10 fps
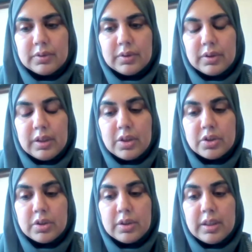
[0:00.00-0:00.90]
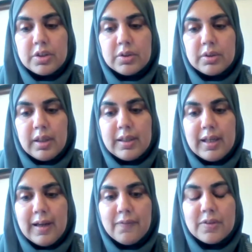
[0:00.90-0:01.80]
they should not
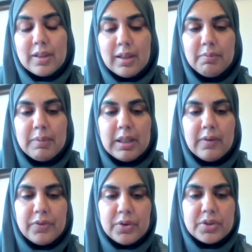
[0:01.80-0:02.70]
have done many of those